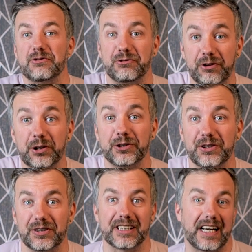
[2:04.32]
to
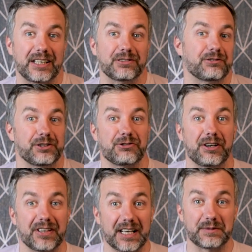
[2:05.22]
focus on kind of
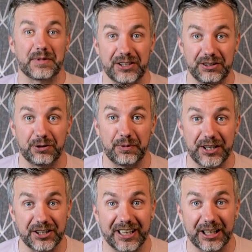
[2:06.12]
retrieving as much
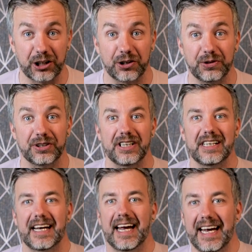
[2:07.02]
information I could.
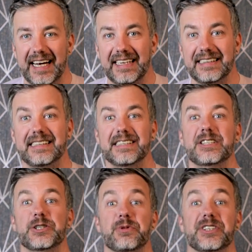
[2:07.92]
And this
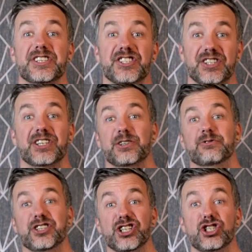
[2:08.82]
is where the star
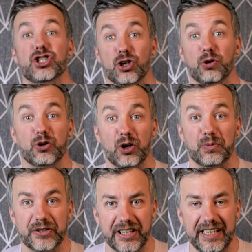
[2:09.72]
of this show
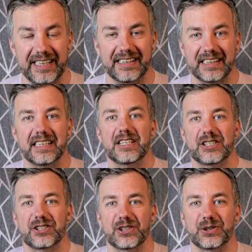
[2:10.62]
comes in.
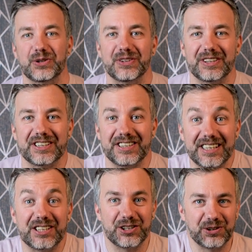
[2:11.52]
So the
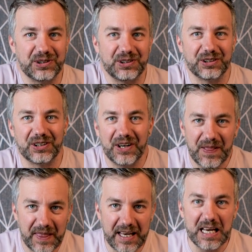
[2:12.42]
SeeedStudio
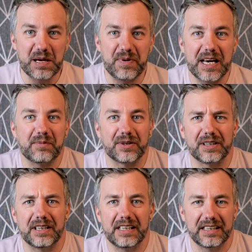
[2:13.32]

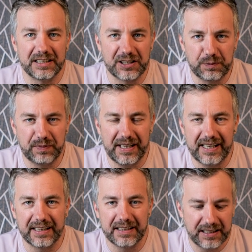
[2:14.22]
ePaper
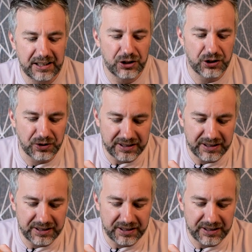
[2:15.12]
display. So